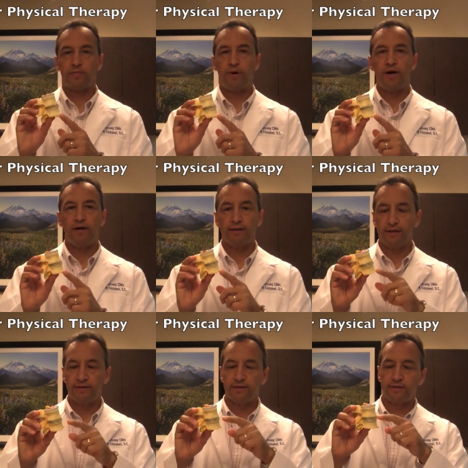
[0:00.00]
spinal
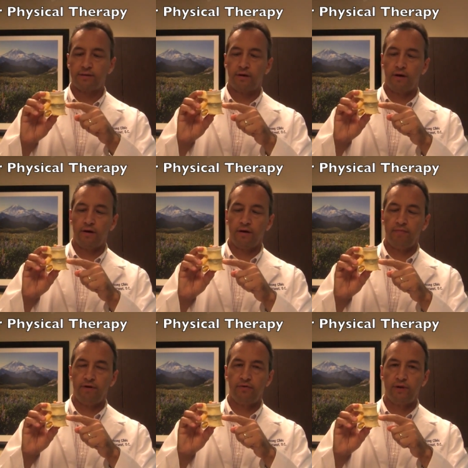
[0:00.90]
discs are
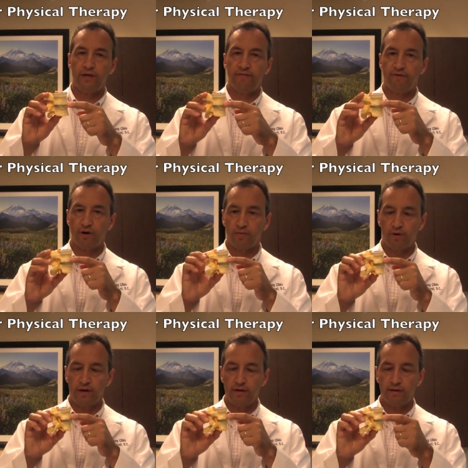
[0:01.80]
in between the
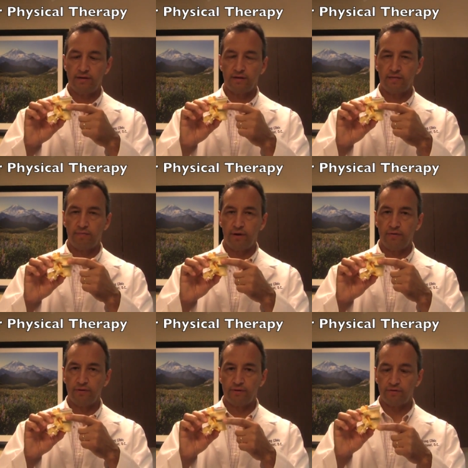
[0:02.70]
vertebrae. These are the
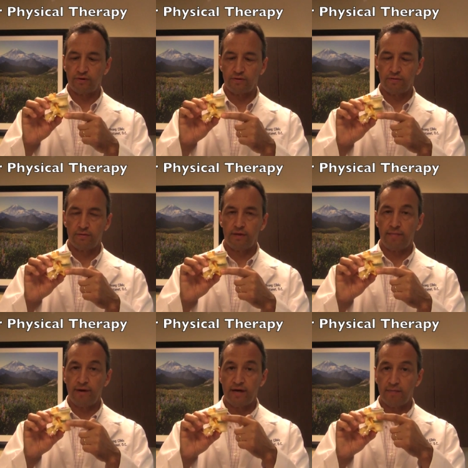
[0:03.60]
bones or,
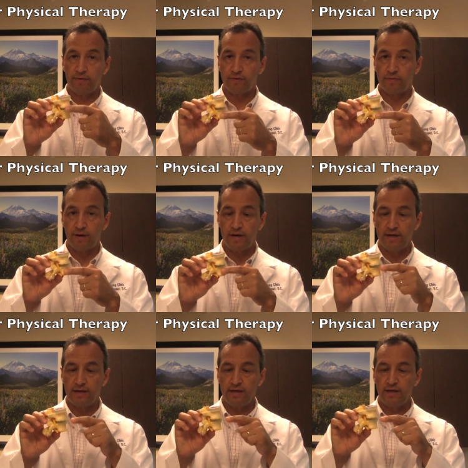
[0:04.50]
that make up your
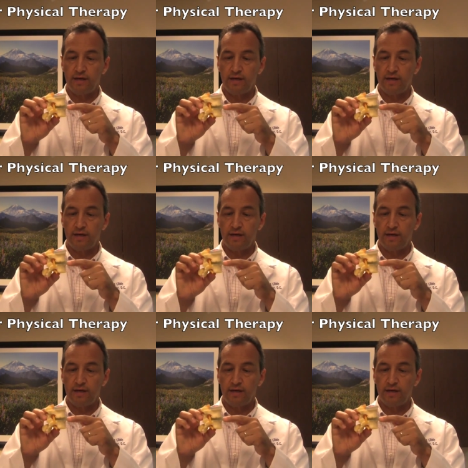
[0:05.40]
spine.